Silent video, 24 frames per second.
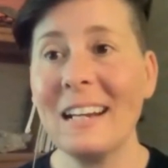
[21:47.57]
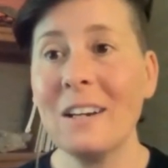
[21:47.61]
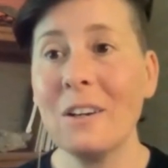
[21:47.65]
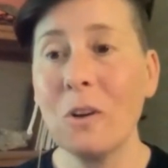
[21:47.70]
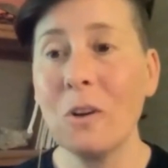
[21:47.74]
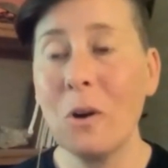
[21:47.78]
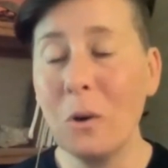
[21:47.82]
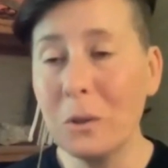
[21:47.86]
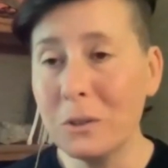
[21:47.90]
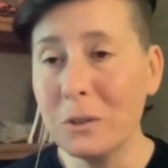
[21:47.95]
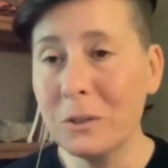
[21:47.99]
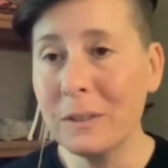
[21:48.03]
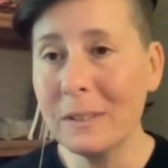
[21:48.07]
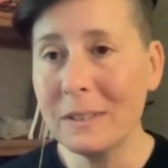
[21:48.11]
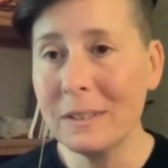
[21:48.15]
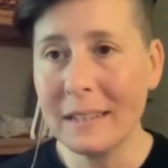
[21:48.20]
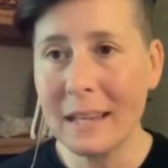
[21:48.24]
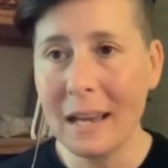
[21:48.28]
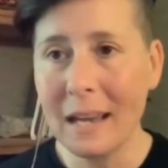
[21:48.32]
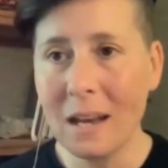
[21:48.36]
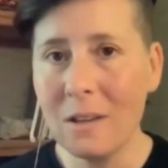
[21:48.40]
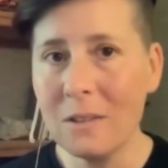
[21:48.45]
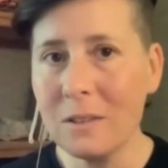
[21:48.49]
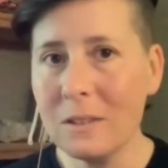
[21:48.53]
And it also has
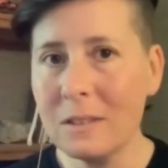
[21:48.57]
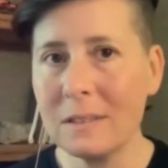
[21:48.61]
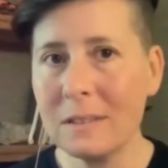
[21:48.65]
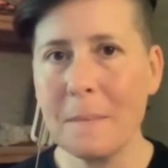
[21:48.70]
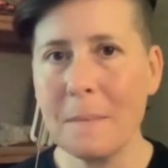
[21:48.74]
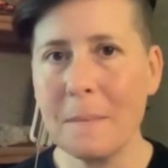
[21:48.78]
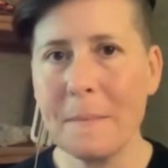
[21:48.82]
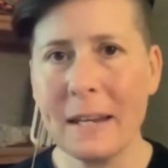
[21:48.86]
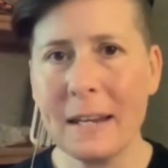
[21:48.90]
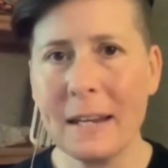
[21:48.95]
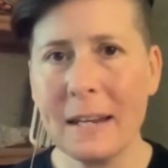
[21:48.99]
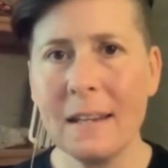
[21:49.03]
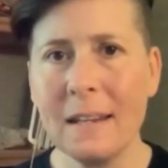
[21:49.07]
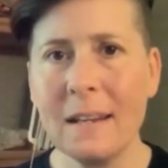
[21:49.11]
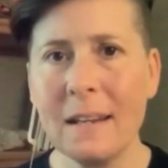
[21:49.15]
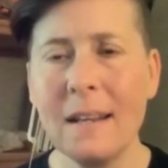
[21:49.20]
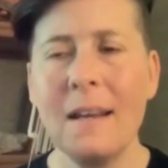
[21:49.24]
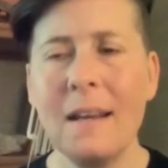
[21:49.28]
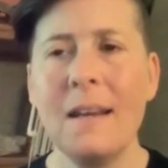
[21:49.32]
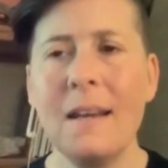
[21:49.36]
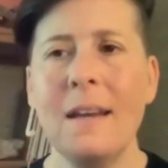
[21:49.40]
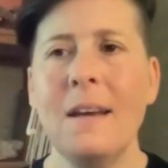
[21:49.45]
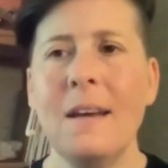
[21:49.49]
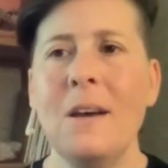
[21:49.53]
calcium in it,
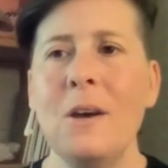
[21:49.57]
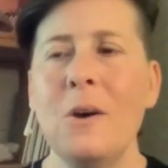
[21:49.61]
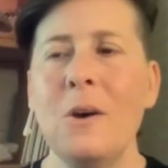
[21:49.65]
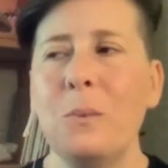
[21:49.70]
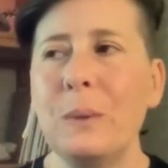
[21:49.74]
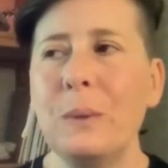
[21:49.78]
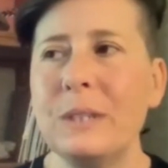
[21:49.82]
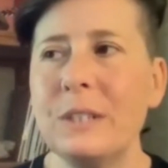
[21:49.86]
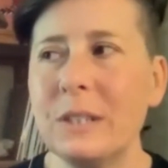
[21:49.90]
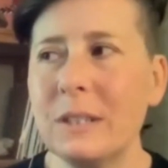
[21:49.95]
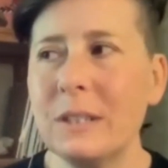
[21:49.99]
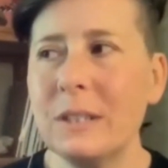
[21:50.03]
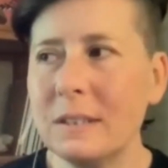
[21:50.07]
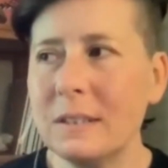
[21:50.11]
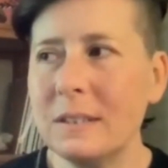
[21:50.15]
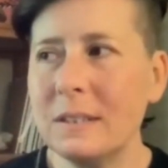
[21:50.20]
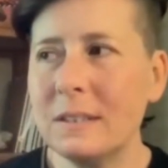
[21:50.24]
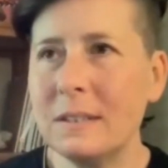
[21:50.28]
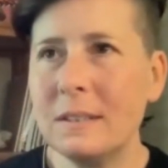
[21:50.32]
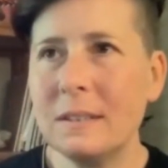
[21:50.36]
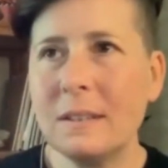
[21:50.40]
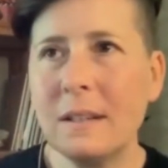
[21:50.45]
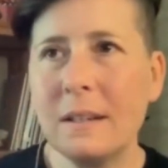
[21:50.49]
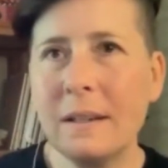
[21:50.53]
which
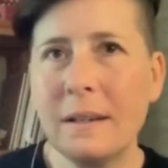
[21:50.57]
is,